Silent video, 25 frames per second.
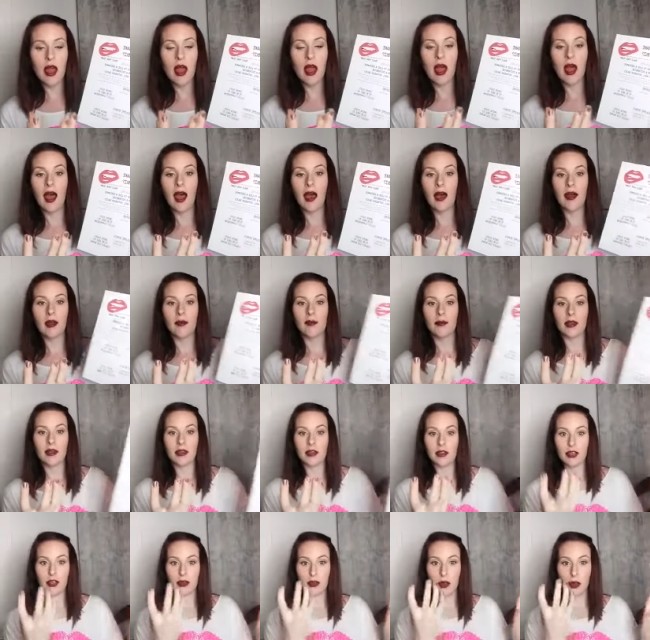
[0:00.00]

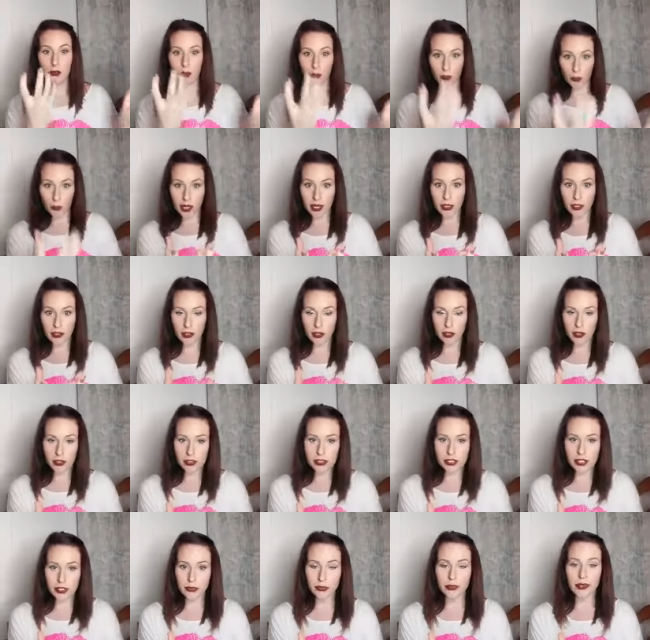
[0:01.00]
what you're
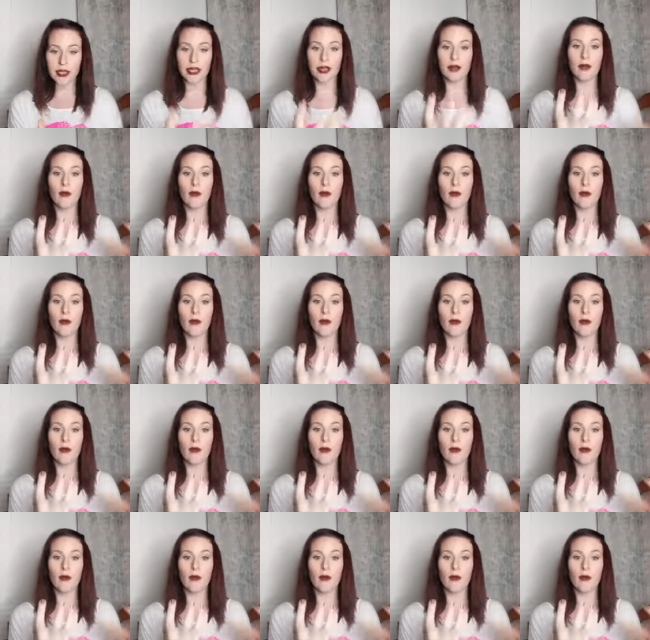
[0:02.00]
doing,